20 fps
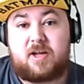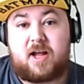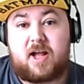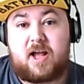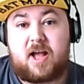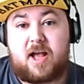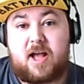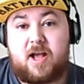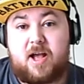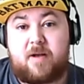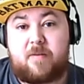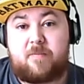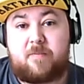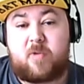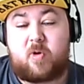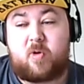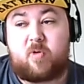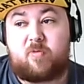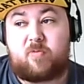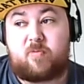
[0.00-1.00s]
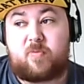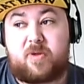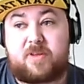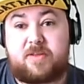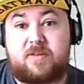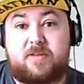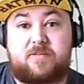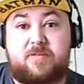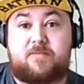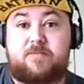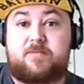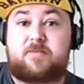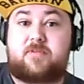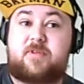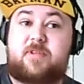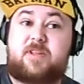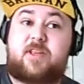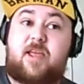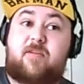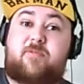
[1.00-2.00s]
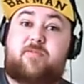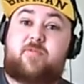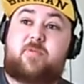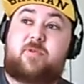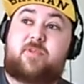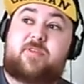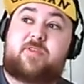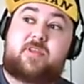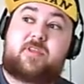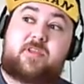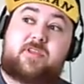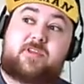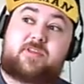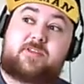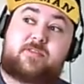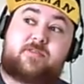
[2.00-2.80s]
who have been left with the